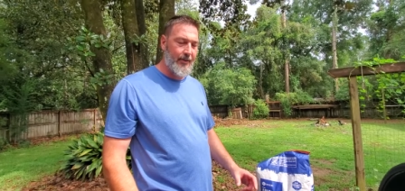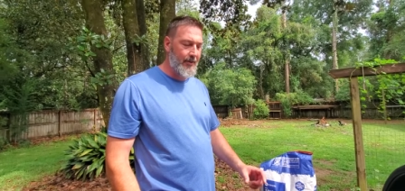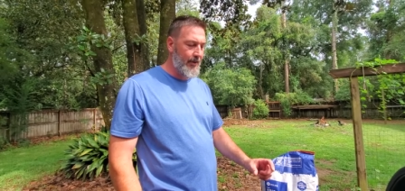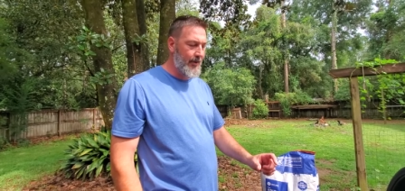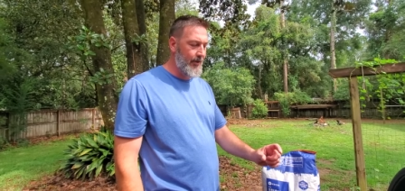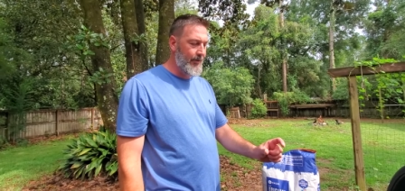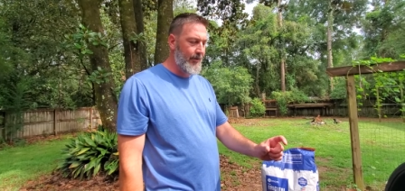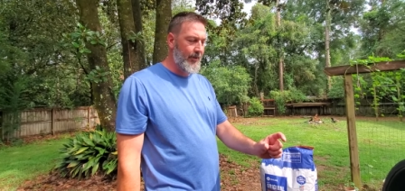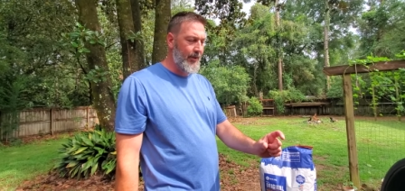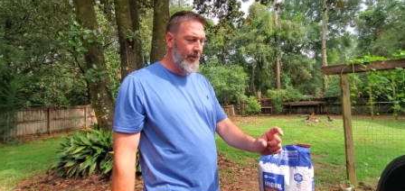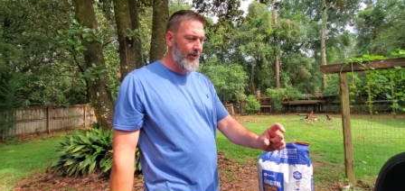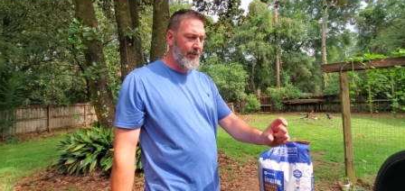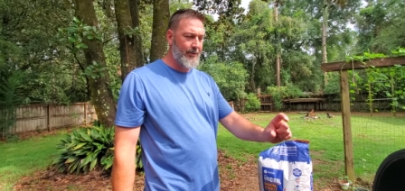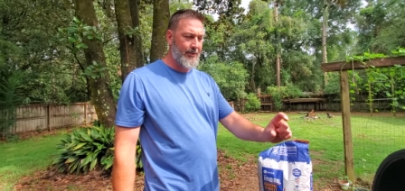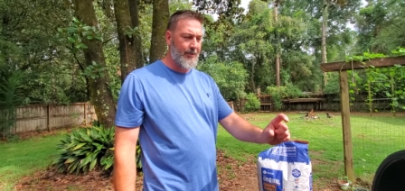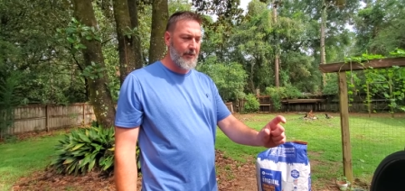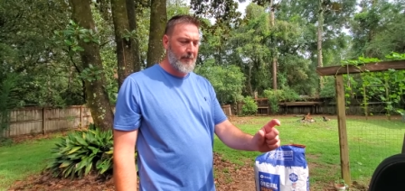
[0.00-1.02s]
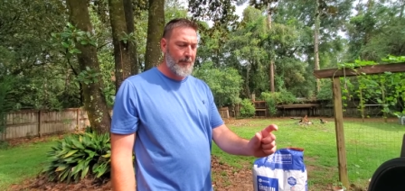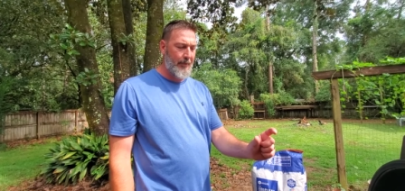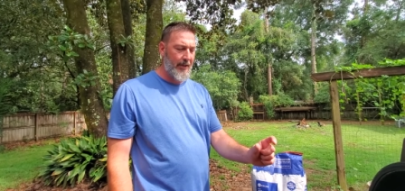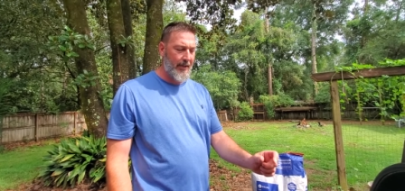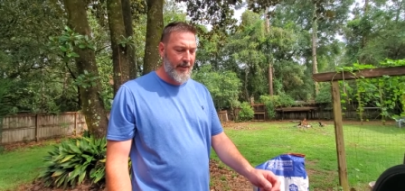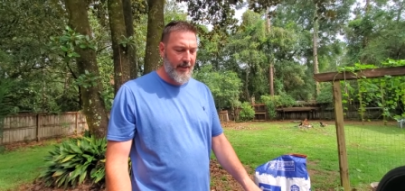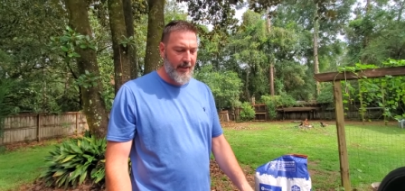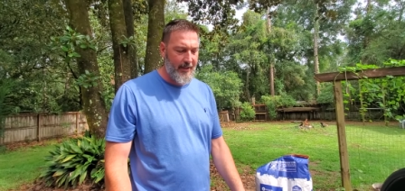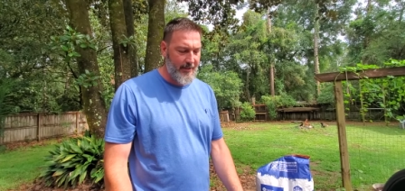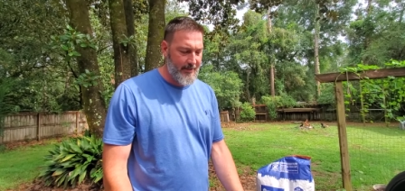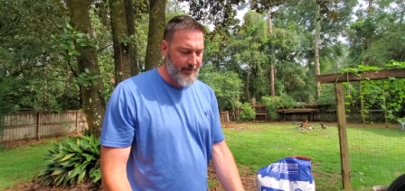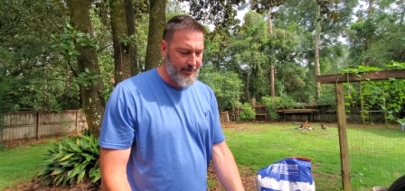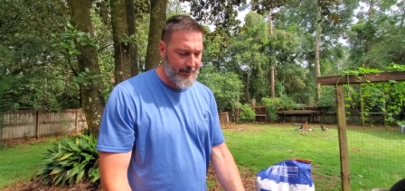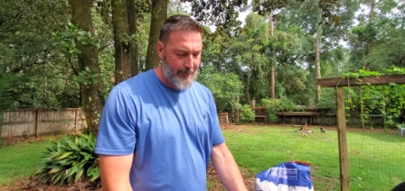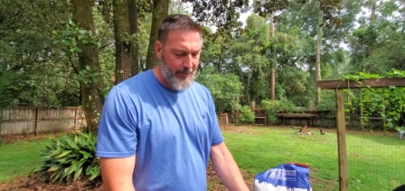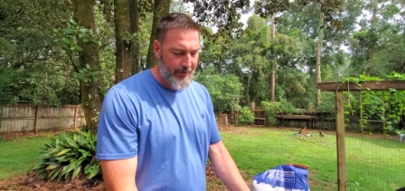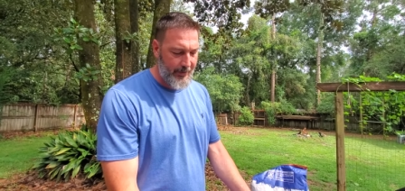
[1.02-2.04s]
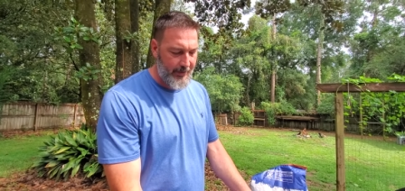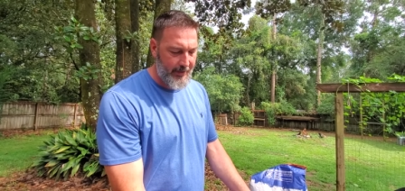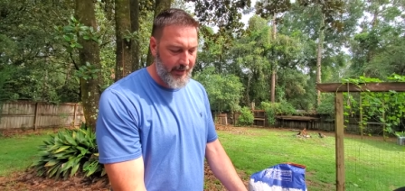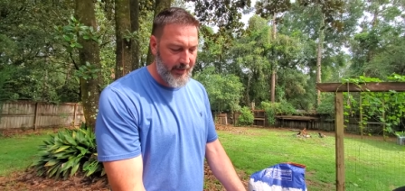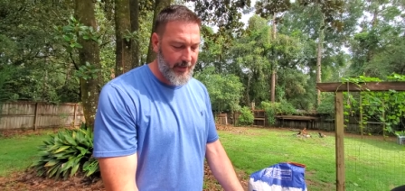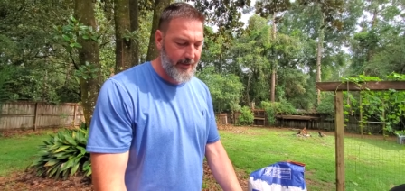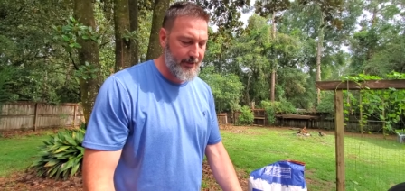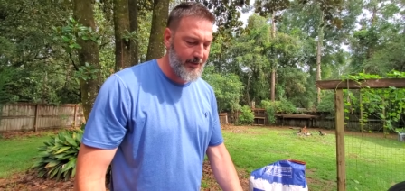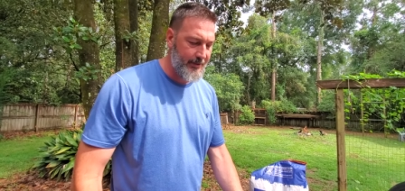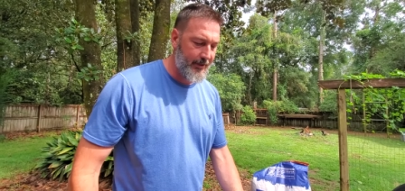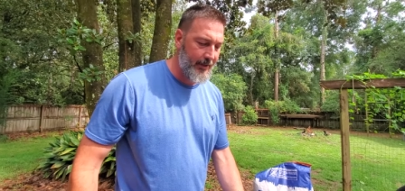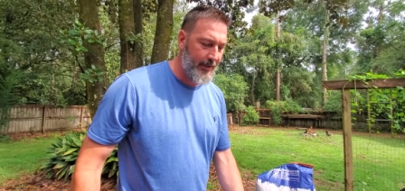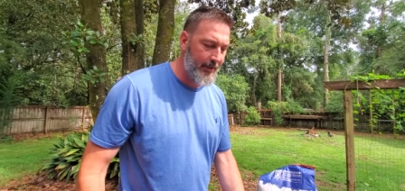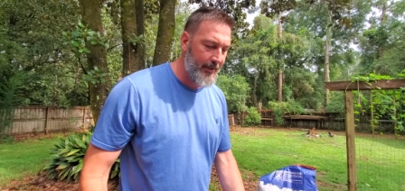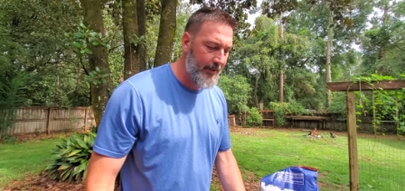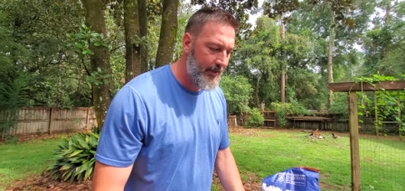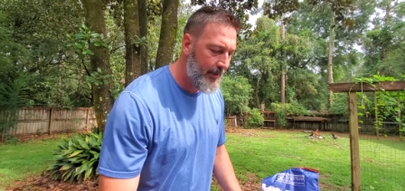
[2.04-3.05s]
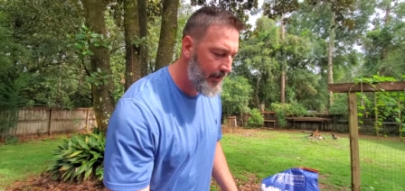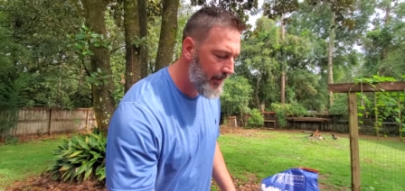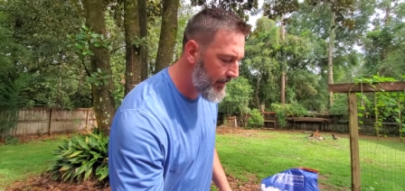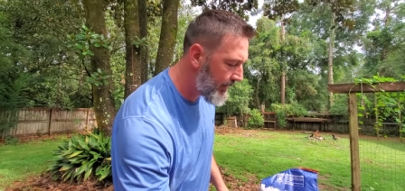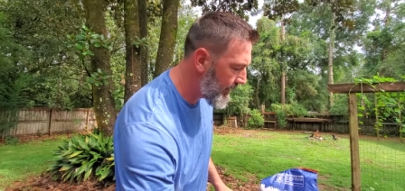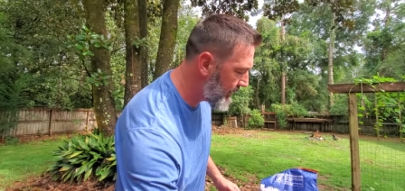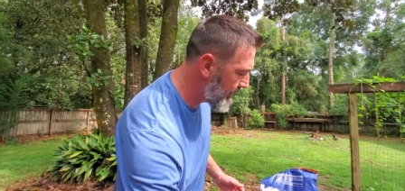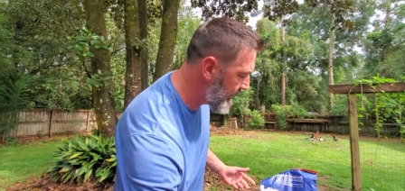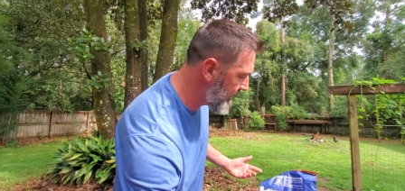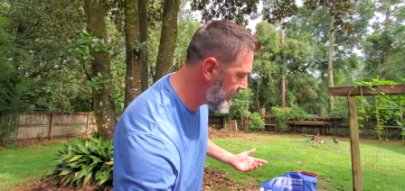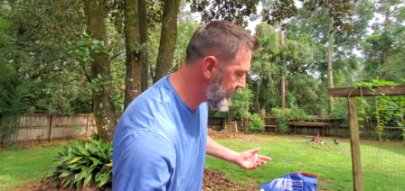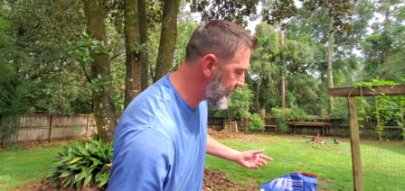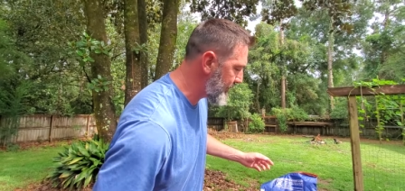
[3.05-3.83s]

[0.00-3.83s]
no, none of those little brick things that you put under here and start. All you need is a